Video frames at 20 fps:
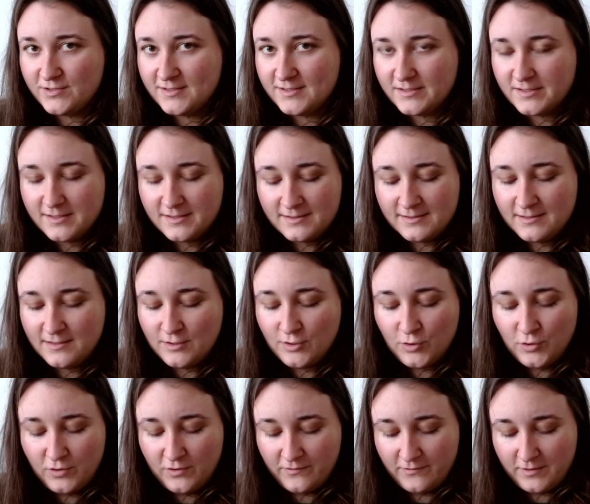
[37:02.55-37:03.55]
This doesn't
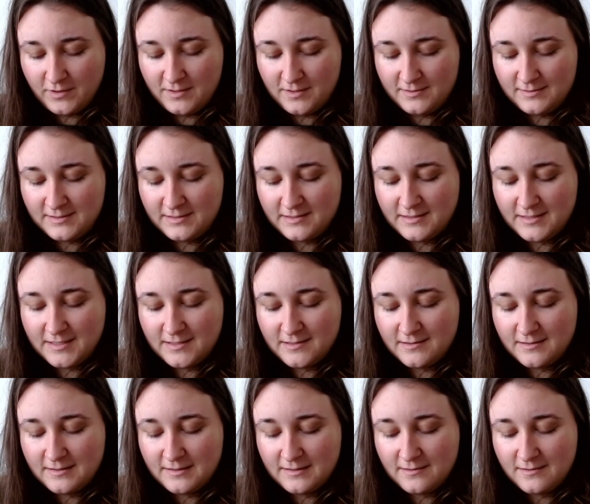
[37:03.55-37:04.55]
look right. So
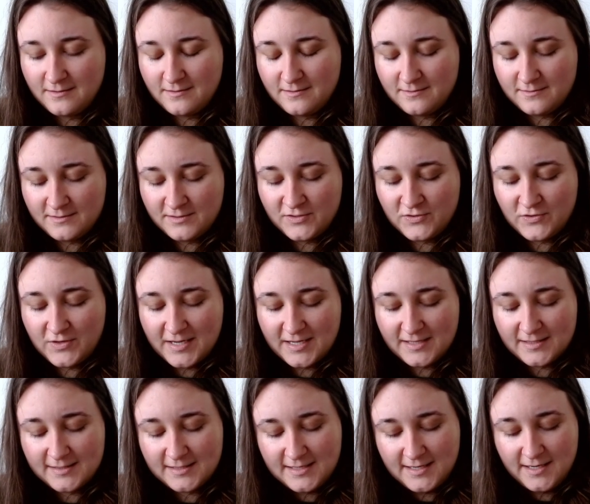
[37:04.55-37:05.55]
then took
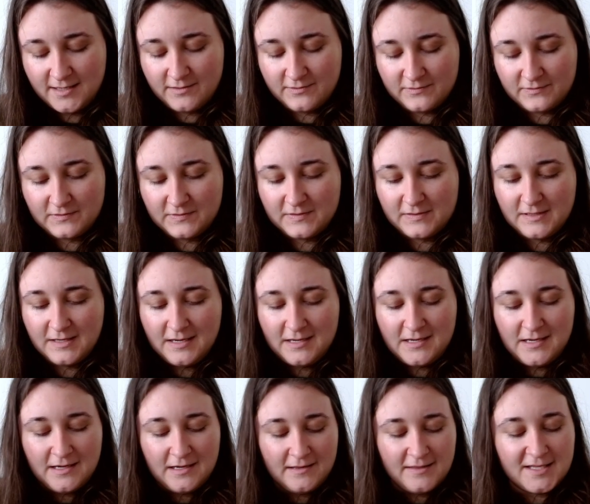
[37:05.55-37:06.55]
out the needles.
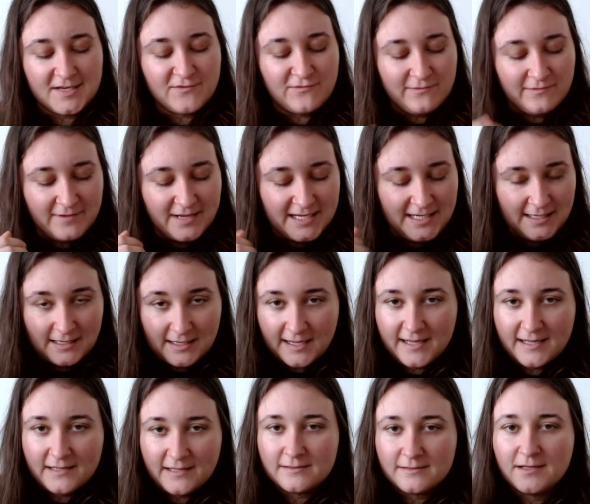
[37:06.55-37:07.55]
And then really, like,
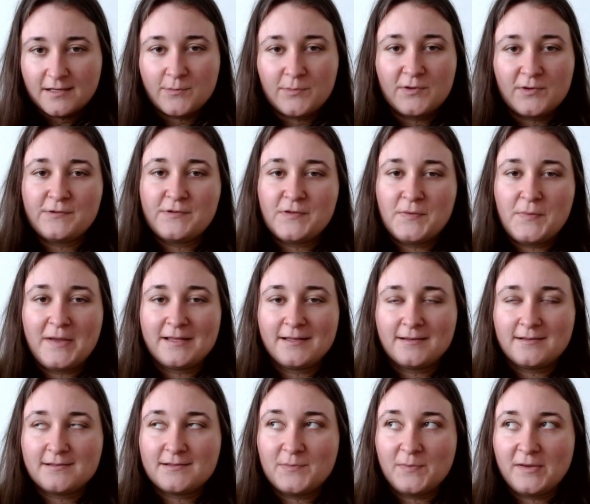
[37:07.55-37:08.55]
held it up and it was about, like,
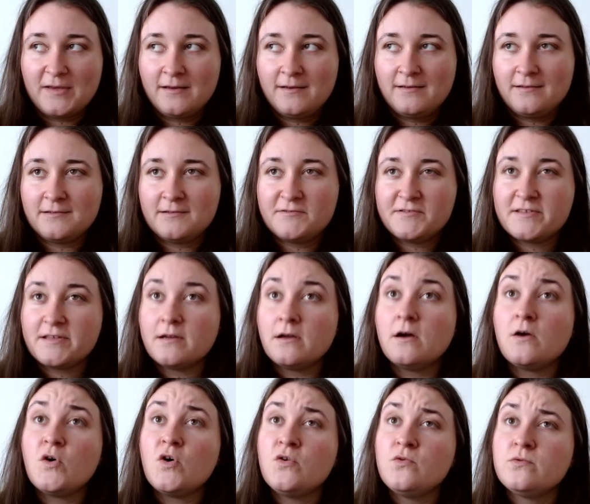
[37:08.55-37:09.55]
this big. And I was like,
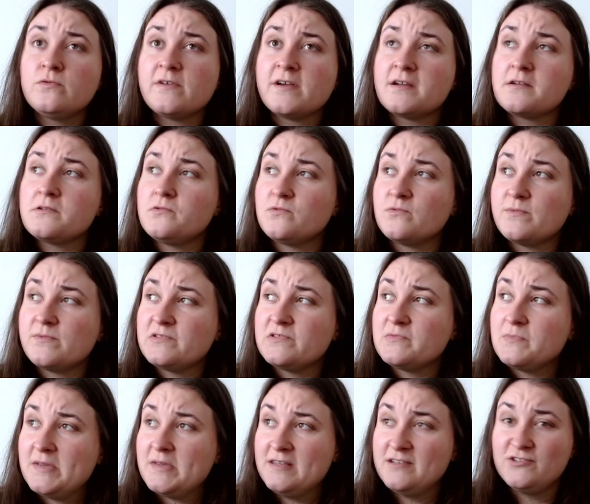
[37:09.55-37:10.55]
oh, that could
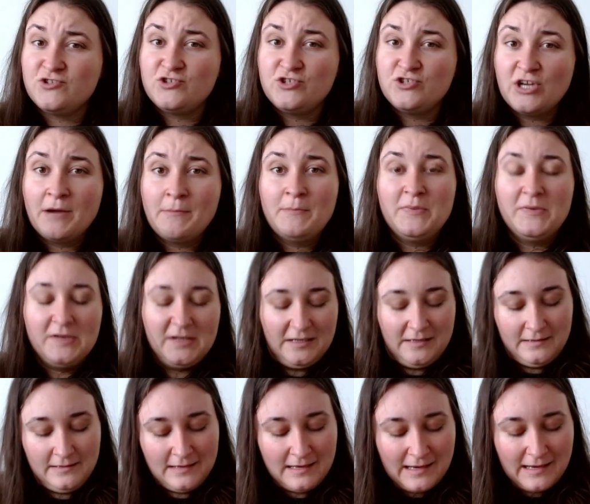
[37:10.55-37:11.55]
almost be a
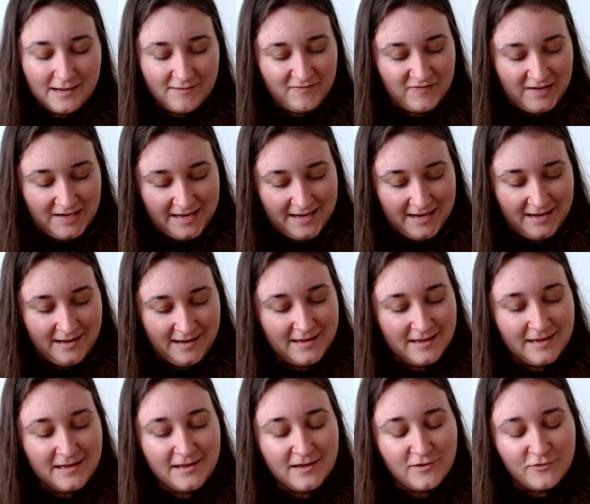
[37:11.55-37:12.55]
jumper. Lovely.
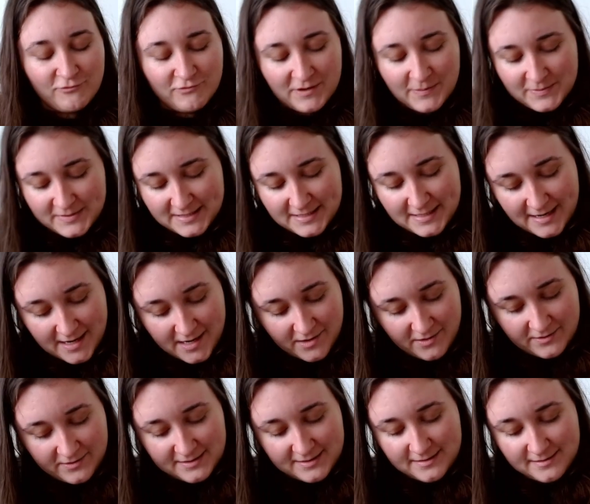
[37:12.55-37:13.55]
Ripped it
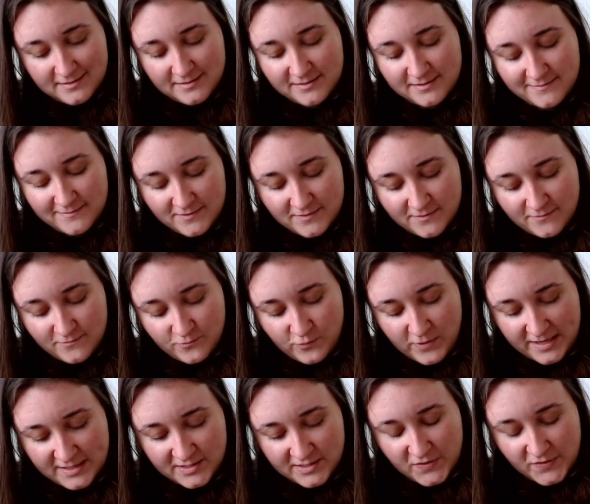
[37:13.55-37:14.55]
out.
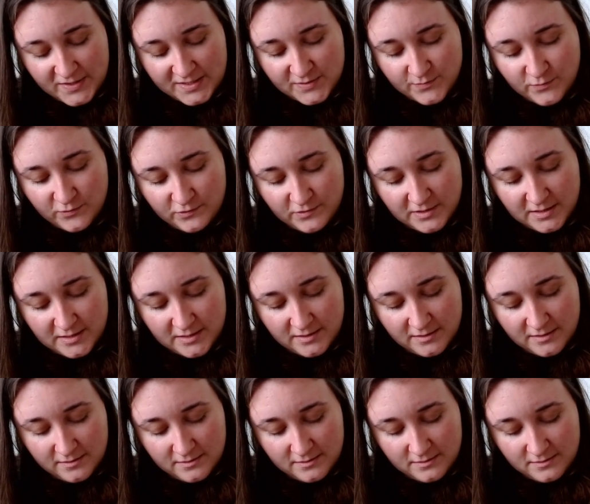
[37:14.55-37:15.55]
Went to a smaller
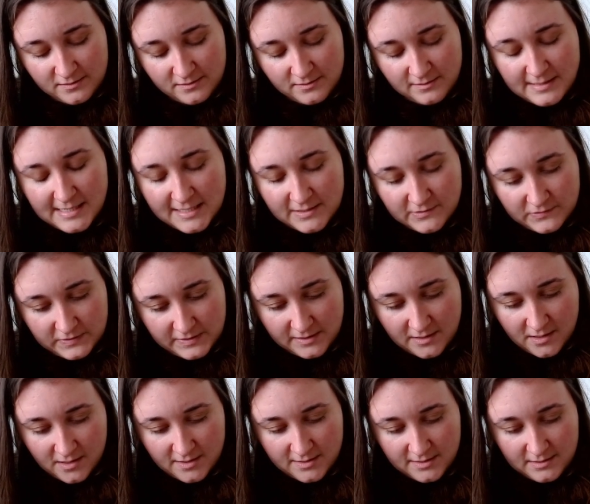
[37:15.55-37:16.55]
needle
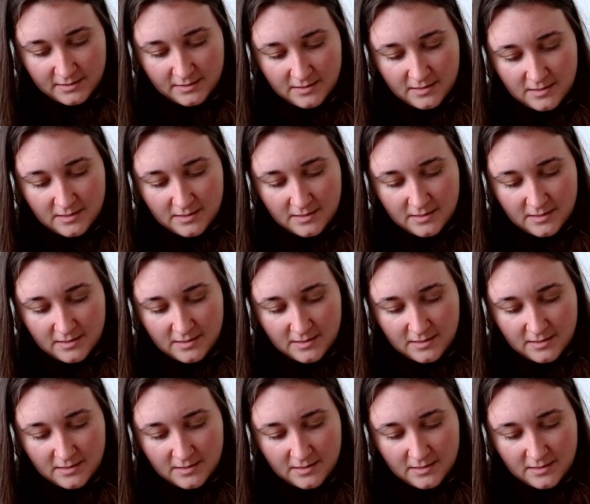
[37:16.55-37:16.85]
size,